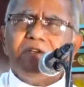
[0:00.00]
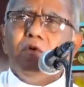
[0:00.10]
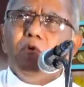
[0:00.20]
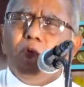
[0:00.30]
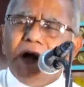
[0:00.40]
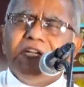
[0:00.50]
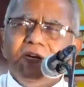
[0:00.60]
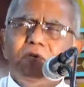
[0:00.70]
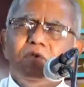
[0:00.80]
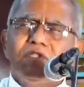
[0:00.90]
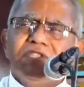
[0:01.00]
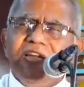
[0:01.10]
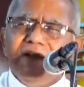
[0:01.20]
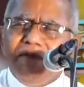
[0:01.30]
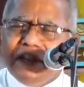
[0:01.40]
who wanted to
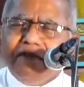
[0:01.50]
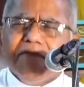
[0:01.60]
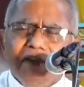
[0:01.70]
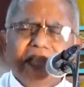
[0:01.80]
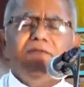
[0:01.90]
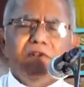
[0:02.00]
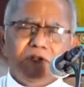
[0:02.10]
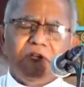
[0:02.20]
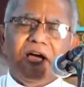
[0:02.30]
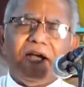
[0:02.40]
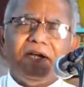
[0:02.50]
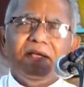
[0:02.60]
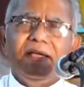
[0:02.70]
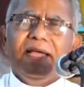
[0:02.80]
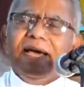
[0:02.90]
stay very faithful to God.
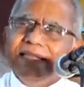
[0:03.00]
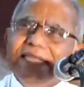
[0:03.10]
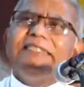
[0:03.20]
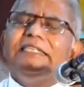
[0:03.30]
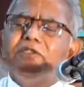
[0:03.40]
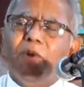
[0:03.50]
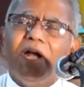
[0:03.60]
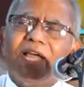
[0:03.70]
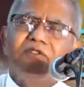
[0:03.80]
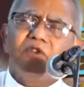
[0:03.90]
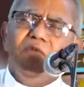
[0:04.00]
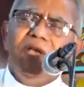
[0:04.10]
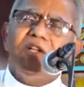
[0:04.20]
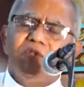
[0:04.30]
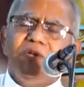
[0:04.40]
This is what we
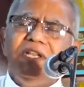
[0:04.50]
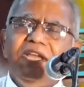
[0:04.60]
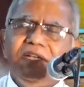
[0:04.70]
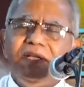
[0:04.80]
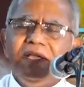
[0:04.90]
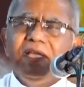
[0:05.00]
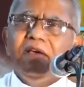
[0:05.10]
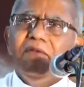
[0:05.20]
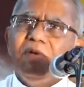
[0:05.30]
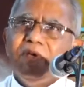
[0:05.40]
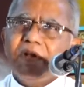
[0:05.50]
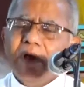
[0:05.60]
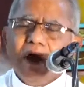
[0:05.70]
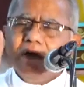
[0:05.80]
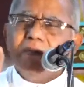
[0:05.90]
also need when we are
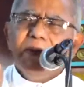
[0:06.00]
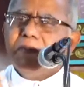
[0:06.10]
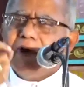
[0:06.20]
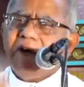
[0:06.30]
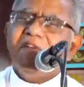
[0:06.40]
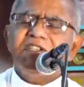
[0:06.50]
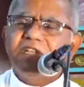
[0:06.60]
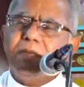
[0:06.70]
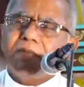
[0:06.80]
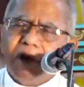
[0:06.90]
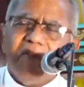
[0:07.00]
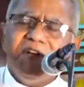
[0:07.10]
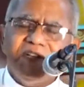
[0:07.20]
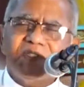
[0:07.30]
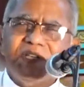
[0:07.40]
called to be prophets and
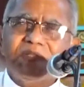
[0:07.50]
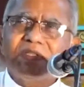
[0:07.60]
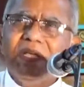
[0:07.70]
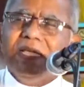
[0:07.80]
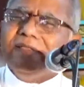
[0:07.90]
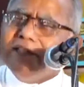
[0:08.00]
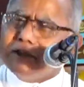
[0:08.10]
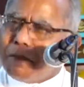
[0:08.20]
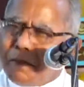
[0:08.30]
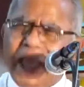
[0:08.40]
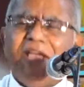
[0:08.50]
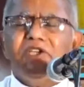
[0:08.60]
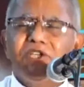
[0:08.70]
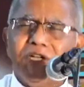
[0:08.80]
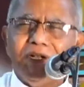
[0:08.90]
prophetesses. This
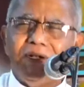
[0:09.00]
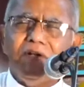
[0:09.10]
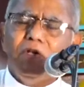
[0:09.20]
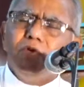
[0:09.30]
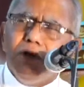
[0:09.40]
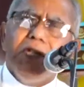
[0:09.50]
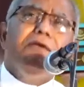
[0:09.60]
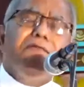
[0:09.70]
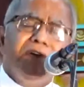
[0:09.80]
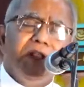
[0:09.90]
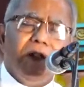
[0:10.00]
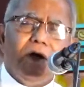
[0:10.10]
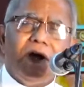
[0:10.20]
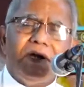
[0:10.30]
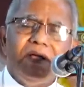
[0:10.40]
passion to live for the
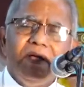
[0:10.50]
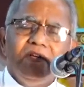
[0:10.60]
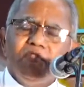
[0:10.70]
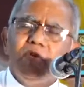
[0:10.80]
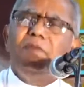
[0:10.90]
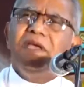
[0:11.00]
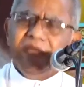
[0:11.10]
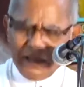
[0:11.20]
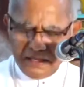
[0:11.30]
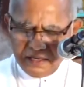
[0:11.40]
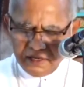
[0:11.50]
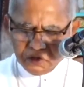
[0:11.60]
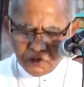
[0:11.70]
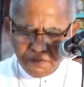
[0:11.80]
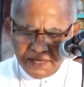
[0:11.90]
Lord should be
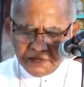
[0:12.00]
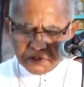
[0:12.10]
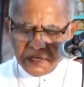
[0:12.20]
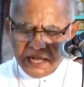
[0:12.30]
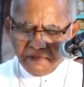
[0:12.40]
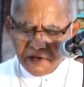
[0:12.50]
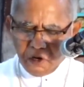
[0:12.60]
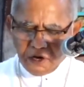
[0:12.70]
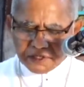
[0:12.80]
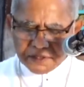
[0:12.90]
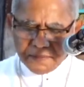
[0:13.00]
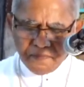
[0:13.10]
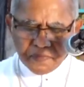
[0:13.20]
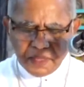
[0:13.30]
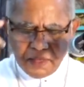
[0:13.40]
also our lot.
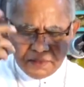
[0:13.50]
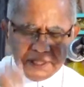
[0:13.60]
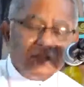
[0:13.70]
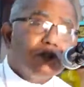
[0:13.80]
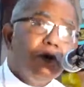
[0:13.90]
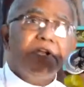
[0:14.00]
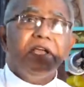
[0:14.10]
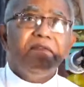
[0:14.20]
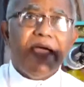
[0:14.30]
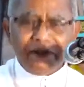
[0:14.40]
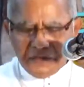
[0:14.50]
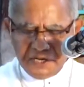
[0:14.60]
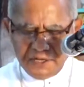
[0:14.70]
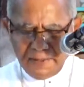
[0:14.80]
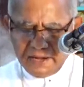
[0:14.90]
There is a story of Anthony
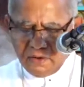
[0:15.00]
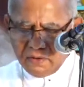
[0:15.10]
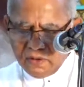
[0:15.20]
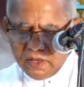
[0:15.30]
de Mello.